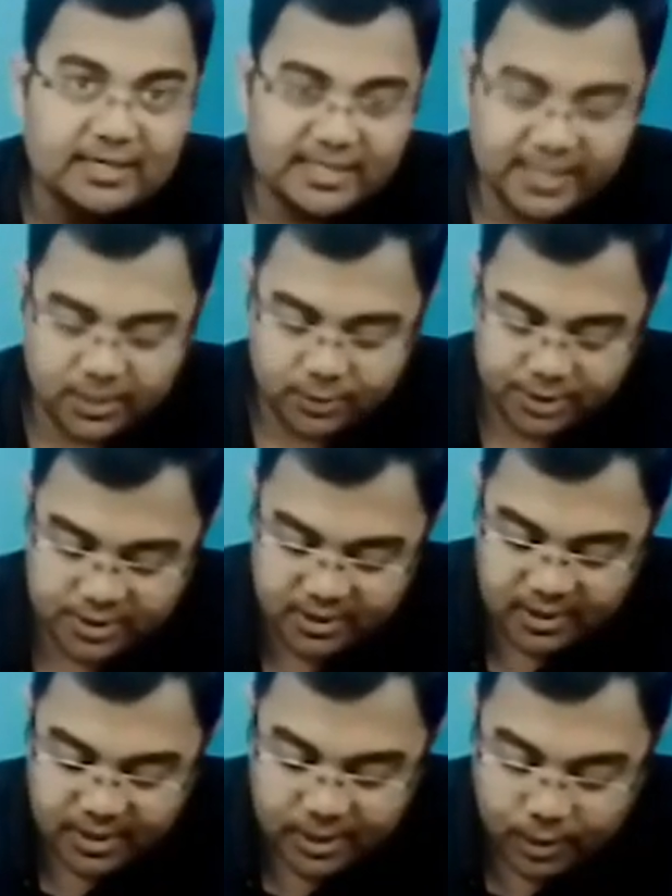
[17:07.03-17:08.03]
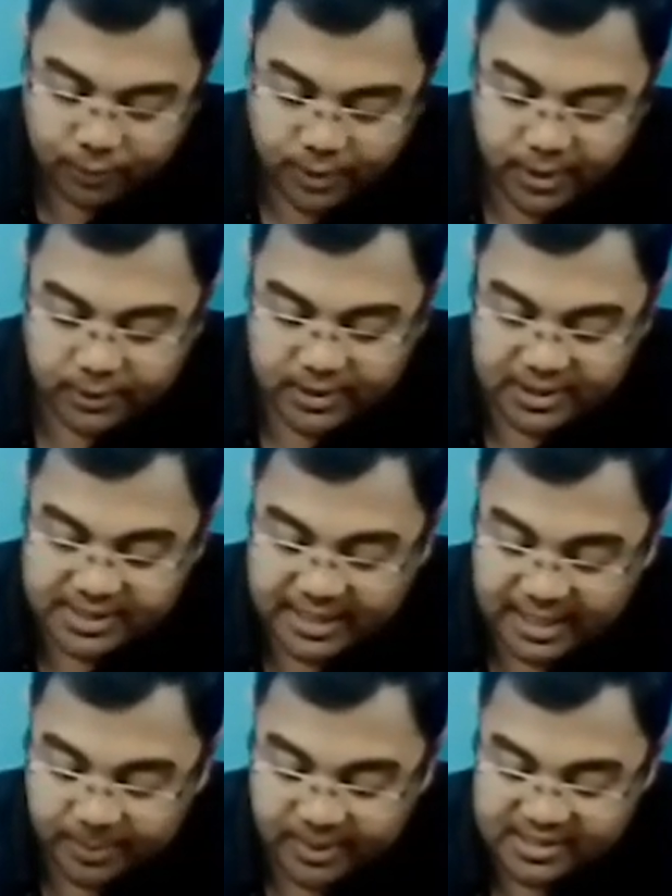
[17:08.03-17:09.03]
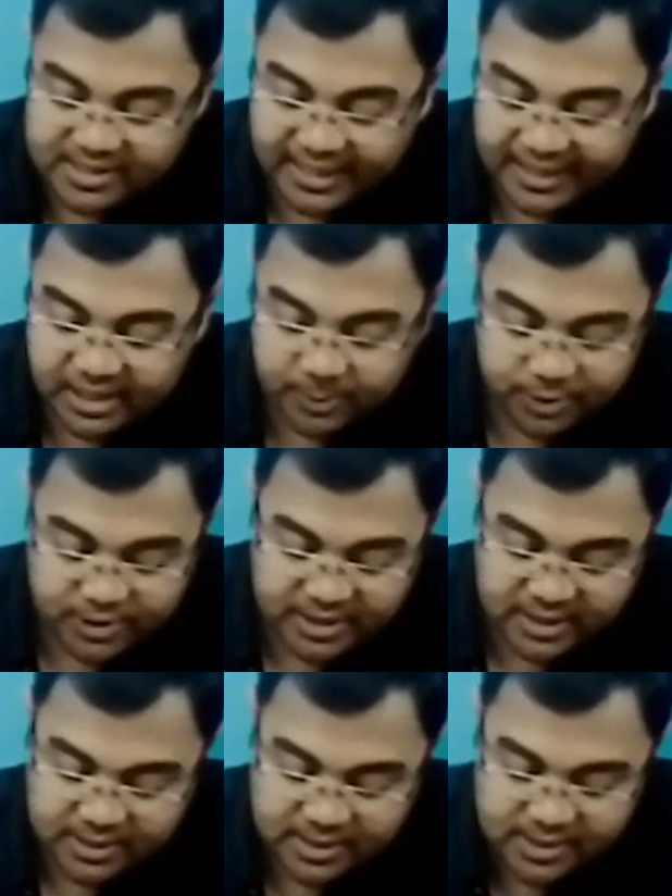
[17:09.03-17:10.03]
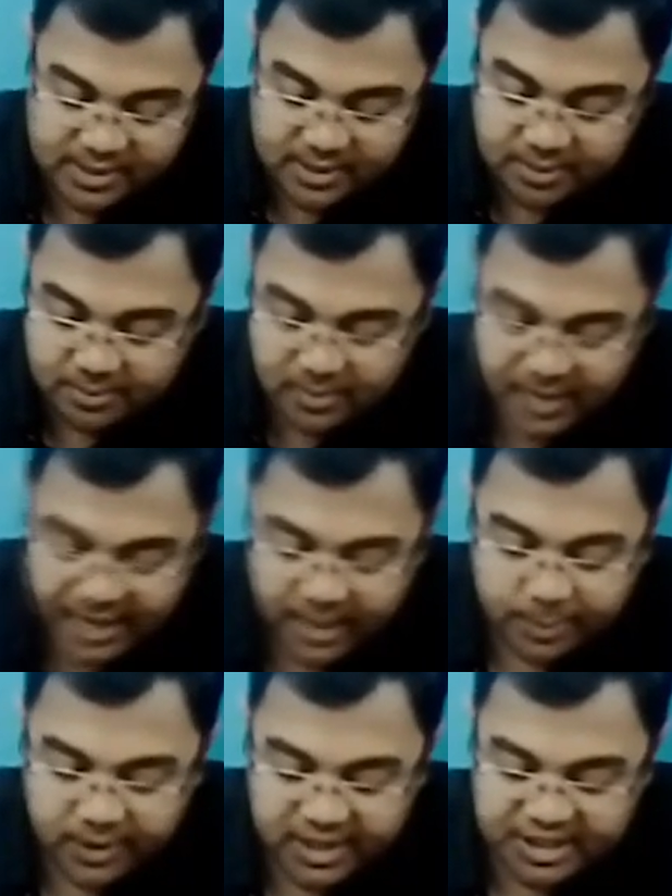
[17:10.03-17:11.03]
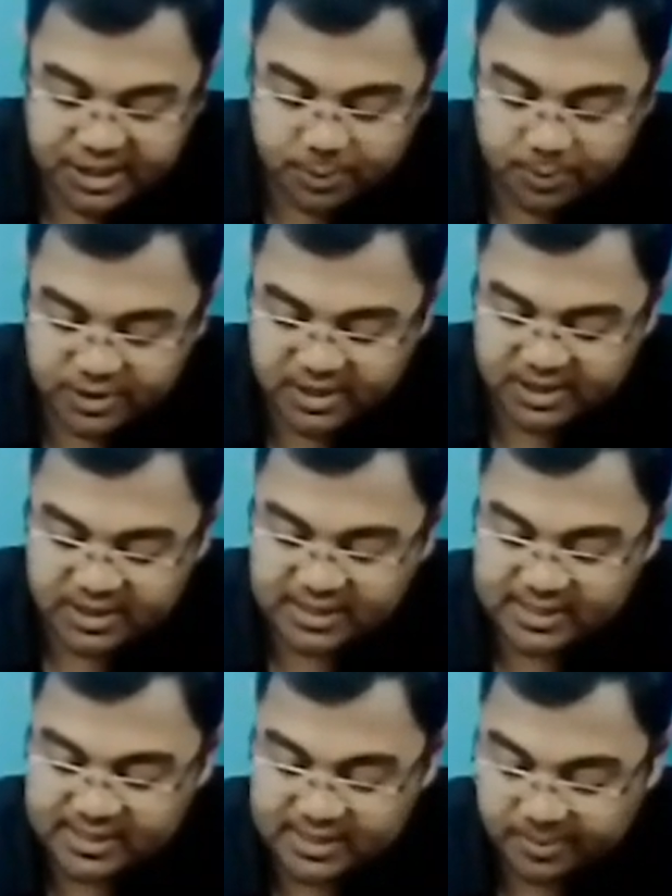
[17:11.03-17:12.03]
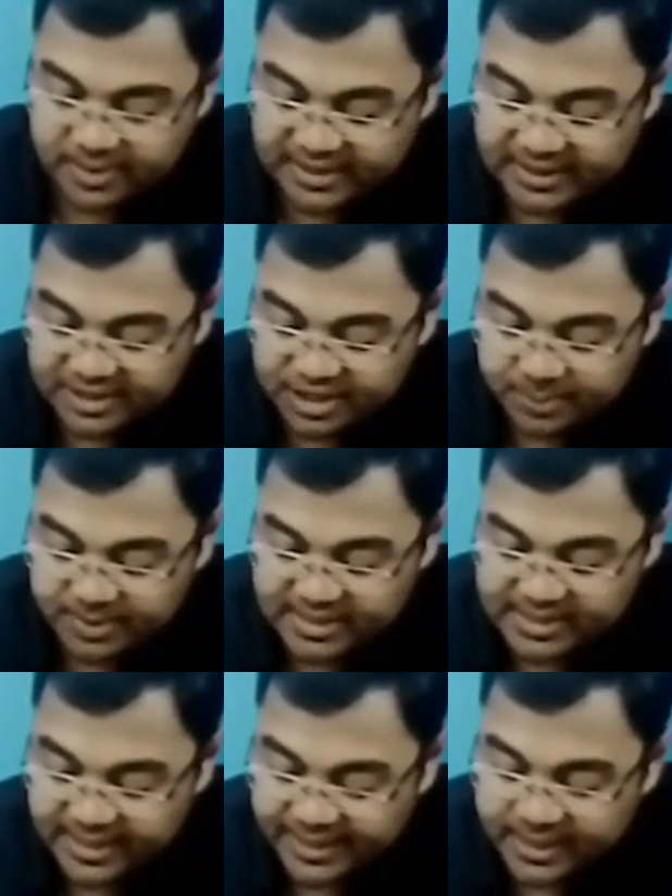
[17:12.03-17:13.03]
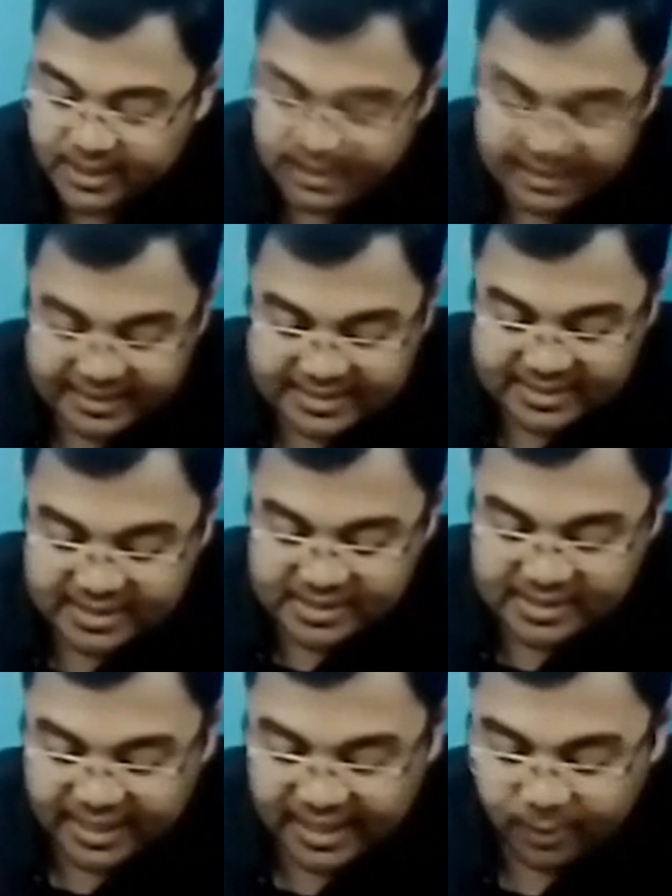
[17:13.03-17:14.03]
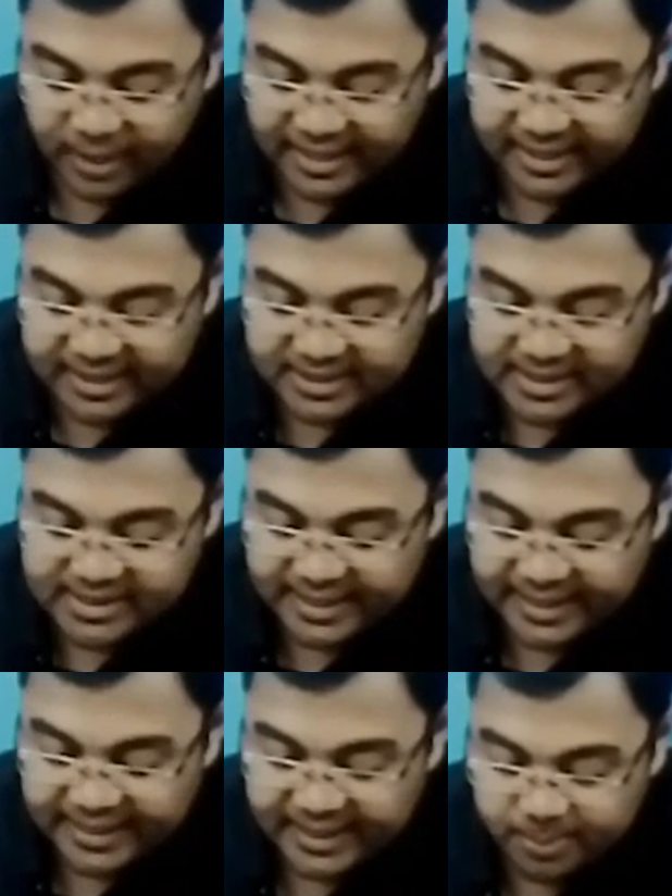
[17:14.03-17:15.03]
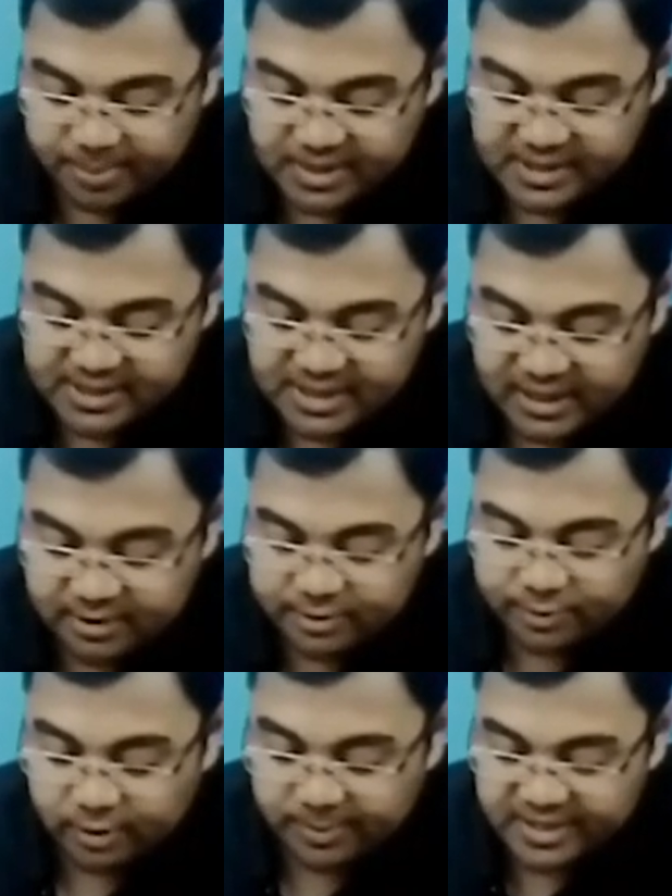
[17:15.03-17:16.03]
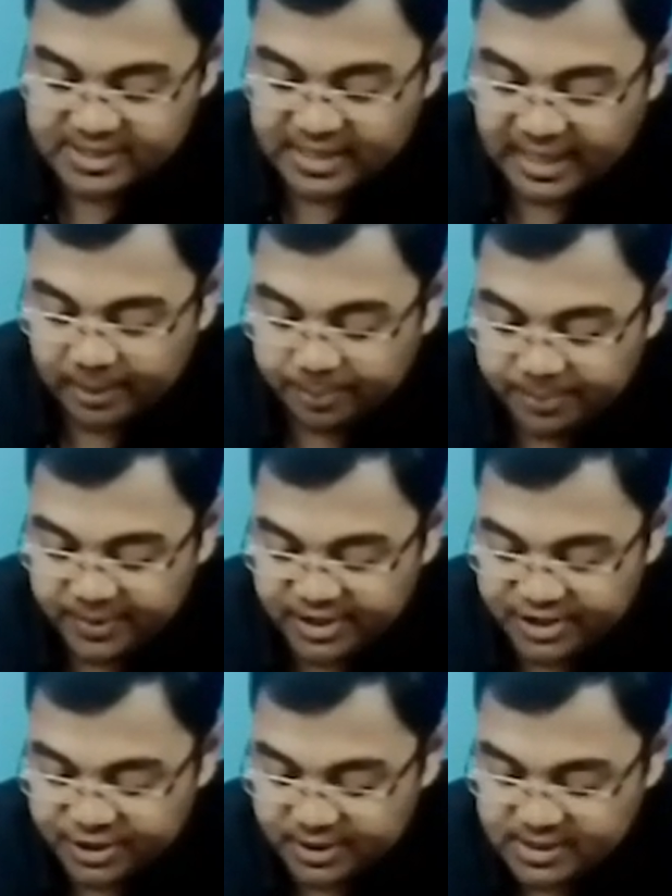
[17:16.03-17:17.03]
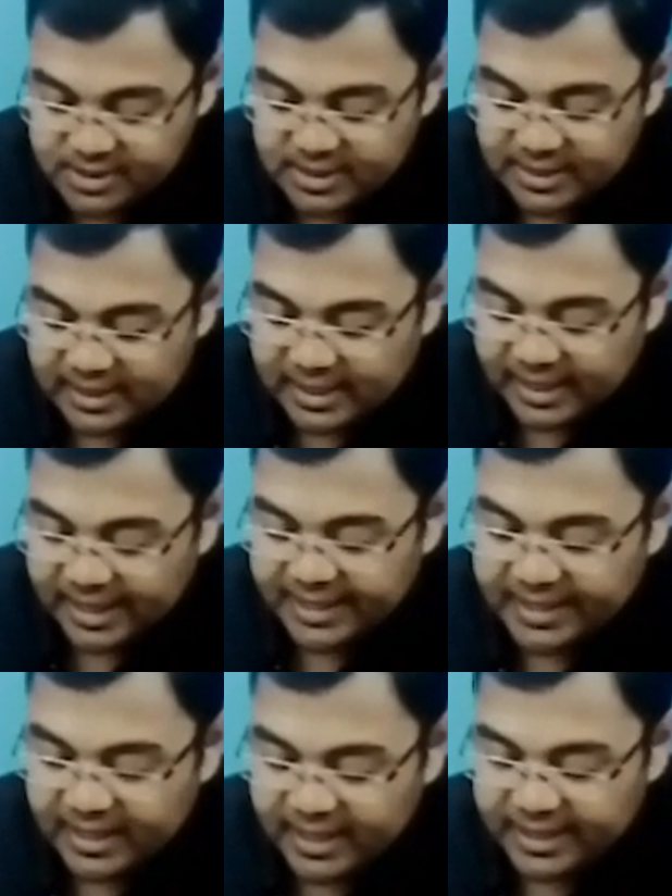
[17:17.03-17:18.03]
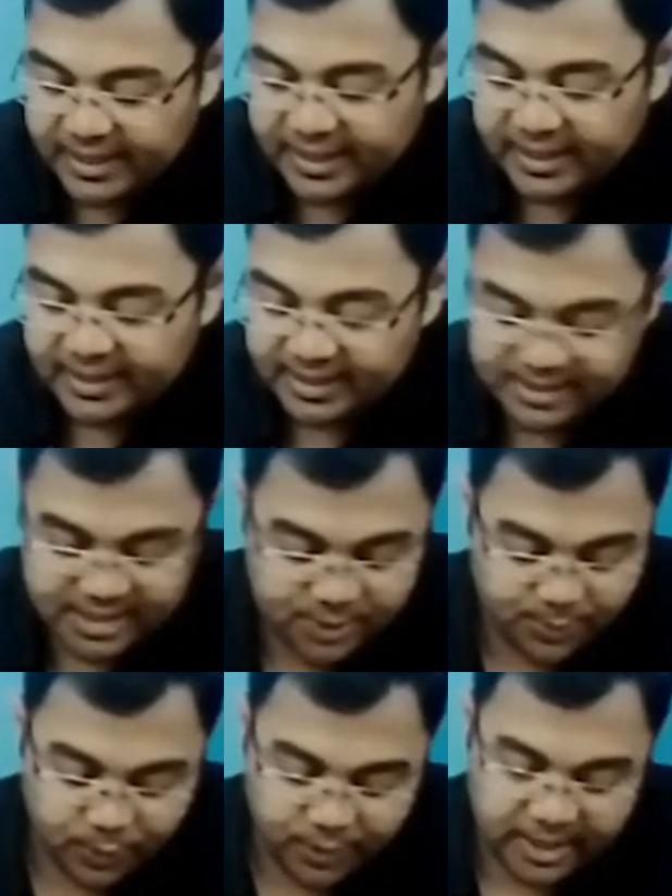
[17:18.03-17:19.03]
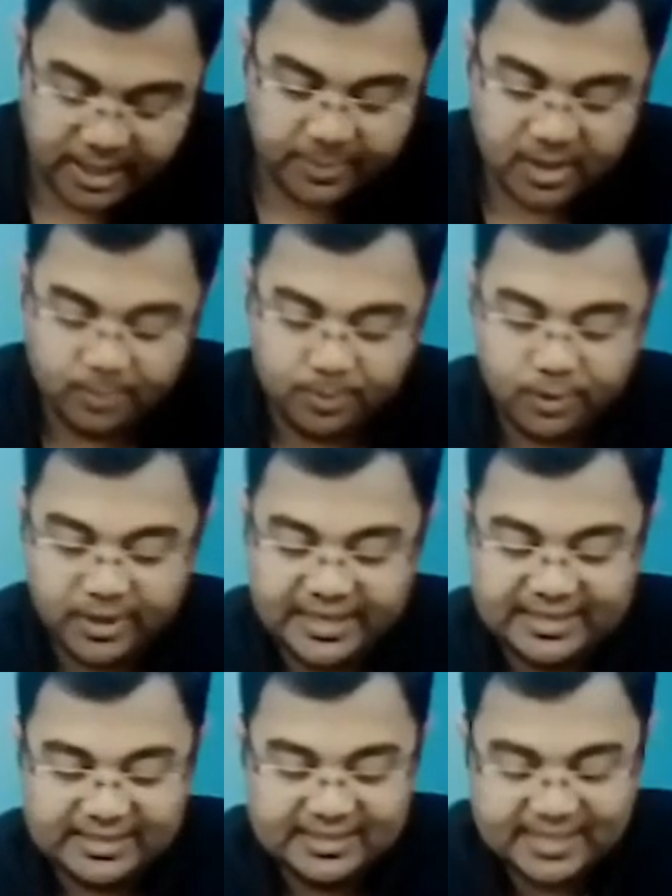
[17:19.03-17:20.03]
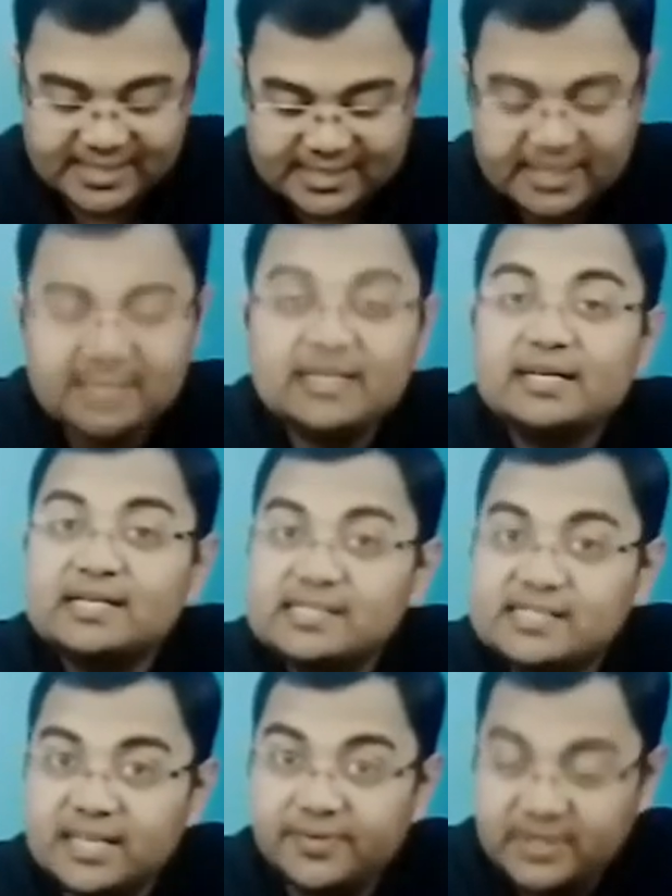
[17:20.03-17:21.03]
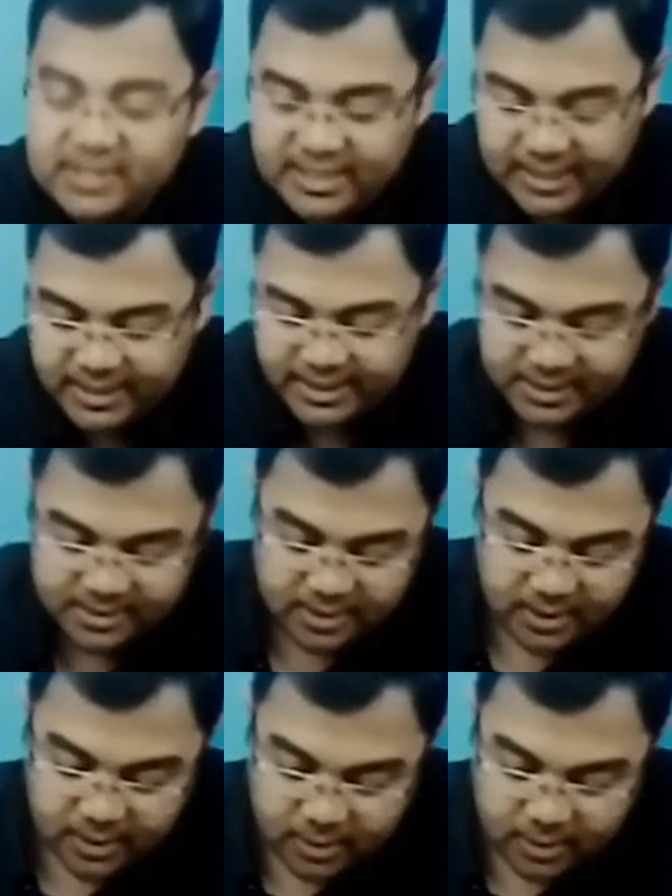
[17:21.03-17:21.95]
Second question, what do you understand by standard positioning system and protection positioning system in the GPS era? Discuss the advantages India perceives from its ambitious IRNSS program employing just 7 satellites.